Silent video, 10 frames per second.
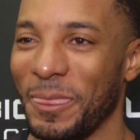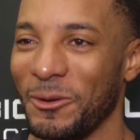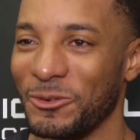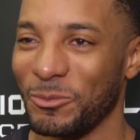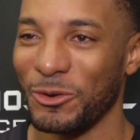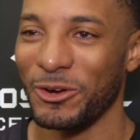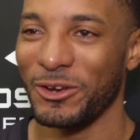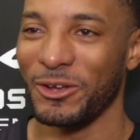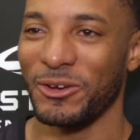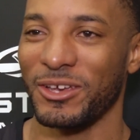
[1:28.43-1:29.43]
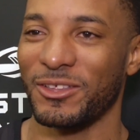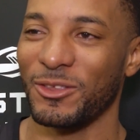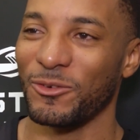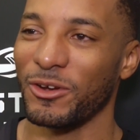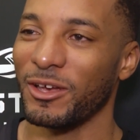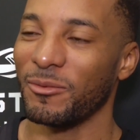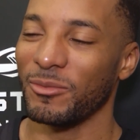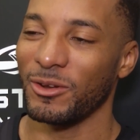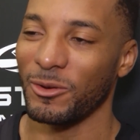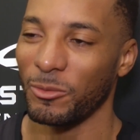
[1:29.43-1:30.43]
It was more, you know, get to the
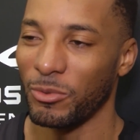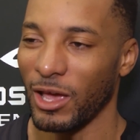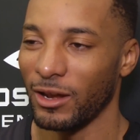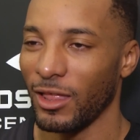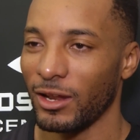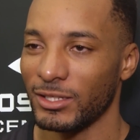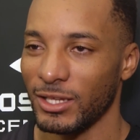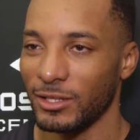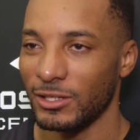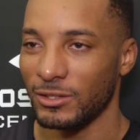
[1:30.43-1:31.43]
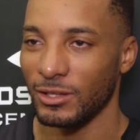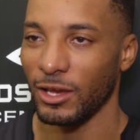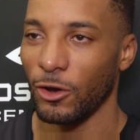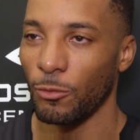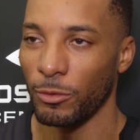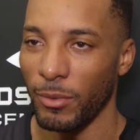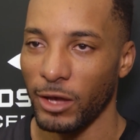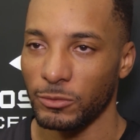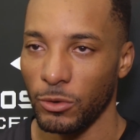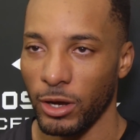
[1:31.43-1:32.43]
rim, you know, had a lot of sets. This is like open
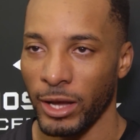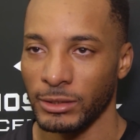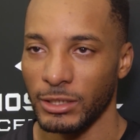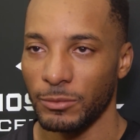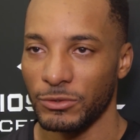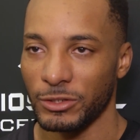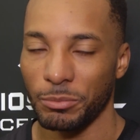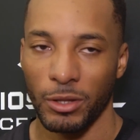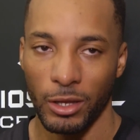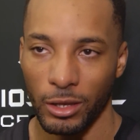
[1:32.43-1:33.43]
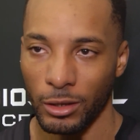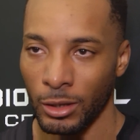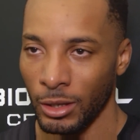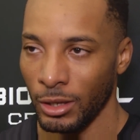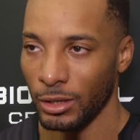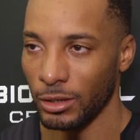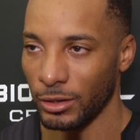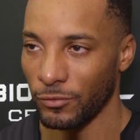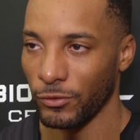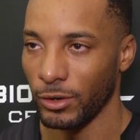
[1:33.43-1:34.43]
basketball concepts, just playing in
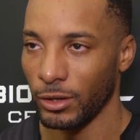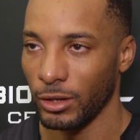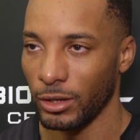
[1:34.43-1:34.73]
different